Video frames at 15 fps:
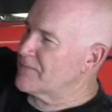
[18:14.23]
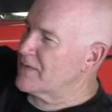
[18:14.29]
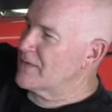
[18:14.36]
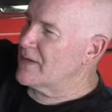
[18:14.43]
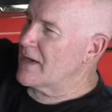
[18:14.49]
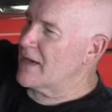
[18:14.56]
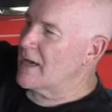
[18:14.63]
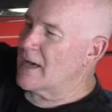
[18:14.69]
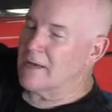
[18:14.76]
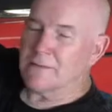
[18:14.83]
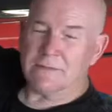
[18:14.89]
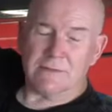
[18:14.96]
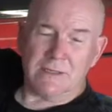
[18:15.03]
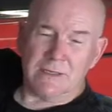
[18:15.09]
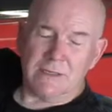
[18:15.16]

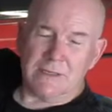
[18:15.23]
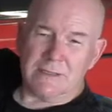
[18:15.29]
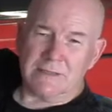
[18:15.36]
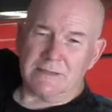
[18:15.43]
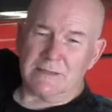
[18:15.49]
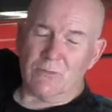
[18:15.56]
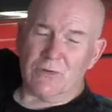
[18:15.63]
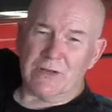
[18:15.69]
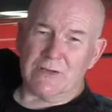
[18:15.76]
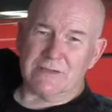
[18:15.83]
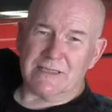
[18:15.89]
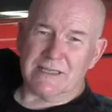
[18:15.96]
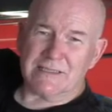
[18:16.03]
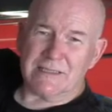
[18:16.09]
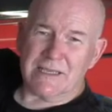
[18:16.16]
that someone
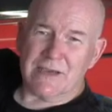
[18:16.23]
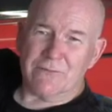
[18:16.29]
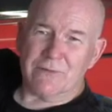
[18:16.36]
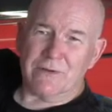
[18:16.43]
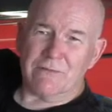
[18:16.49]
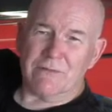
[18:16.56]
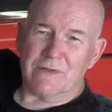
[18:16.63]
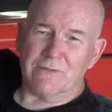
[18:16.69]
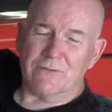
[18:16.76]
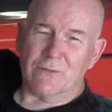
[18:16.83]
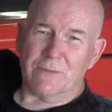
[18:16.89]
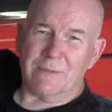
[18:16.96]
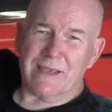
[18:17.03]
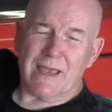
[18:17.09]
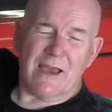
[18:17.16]
else has to get rid of it
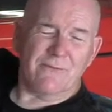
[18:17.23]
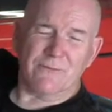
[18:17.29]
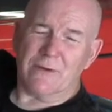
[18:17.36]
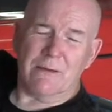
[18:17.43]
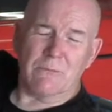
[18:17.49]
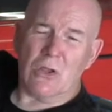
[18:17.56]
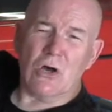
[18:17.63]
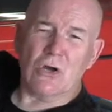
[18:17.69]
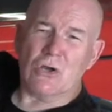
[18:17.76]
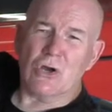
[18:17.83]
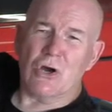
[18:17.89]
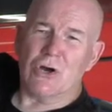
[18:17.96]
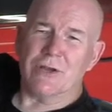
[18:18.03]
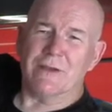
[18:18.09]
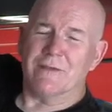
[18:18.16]
for me after I'm long
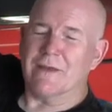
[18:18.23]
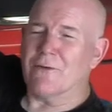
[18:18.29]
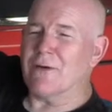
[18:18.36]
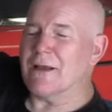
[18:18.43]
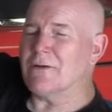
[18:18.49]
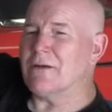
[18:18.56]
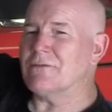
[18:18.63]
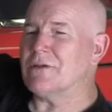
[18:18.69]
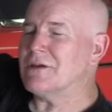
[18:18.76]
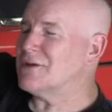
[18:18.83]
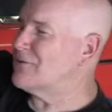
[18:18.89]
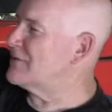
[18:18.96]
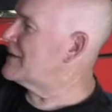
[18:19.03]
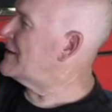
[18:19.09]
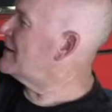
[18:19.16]
gone. That way I don't have to
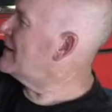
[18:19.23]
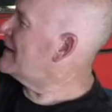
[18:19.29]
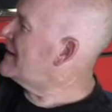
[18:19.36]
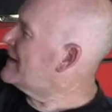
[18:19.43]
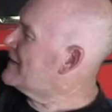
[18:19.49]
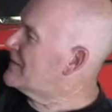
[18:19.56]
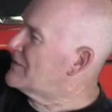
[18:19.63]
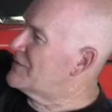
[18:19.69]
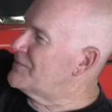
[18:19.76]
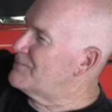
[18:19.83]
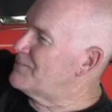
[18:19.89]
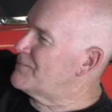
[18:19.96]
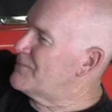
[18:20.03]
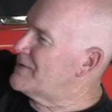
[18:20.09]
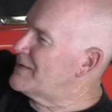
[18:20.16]
deal with it.
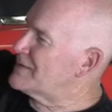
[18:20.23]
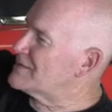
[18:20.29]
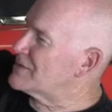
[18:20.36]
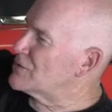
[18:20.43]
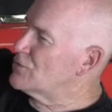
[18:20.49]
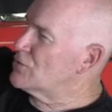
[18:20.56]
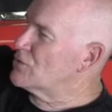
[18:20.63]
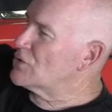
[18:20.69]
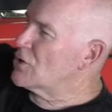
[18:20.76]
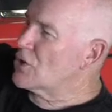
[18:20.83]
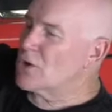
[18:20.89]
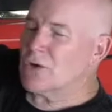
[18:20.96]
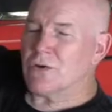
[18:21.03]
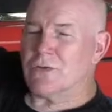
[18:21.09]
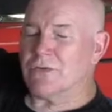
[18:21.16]
It's a cool
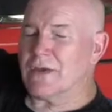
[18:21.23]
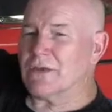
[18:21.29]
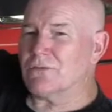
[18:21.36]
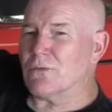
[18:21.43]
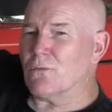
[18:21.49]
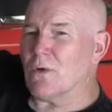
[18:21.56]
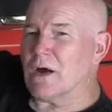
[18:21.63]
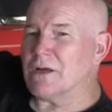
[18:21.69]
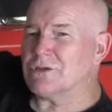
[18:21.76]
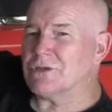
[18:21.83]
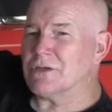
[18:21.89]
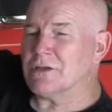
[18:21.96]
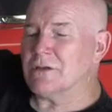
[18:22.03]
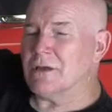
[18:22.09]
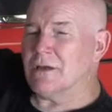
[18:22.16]
car. Thanks for
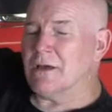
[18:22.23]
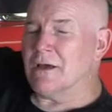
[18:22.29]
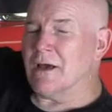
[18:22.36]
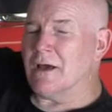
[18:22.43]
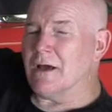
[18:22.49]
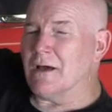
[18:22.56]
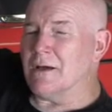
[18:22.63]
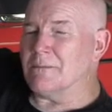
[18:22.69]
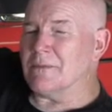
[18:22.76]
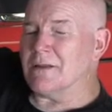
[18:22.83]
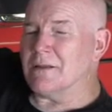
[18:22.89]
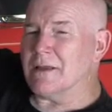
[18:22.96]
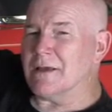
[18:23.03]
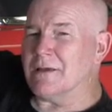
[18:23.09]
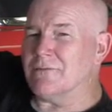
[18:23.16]
watching. I'm
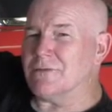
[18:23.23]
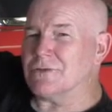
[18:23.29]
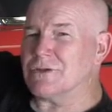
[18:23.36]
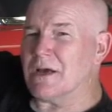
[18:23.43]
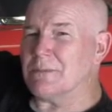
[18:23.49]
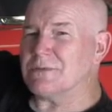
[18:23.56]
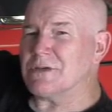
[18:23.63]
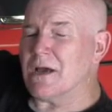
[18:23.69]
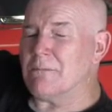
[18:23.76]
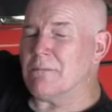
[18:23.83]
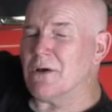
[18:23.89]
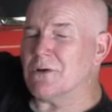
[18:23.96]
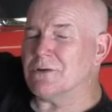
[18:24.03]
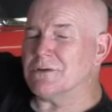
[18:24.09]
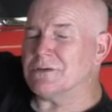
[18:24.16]
Clay for Chop Shop
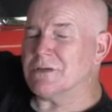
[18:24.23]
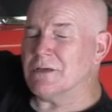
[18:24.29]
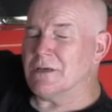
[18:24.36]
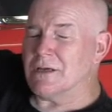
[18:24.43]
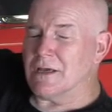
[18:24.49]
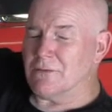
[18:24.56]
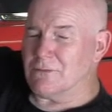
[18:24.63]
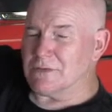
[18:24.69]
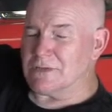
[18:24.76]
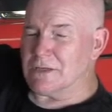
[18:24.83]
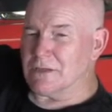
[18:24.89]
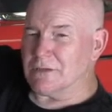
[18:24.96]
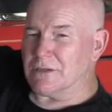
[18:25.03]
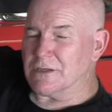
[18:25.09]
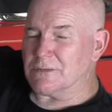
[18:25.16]
Motors, and we'll see
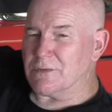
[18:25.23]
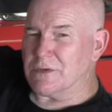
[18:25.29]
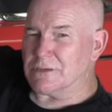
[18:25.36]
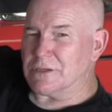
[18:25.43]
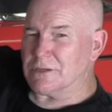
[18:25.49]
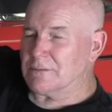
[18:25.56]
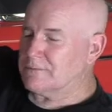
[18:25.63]
you on the next project.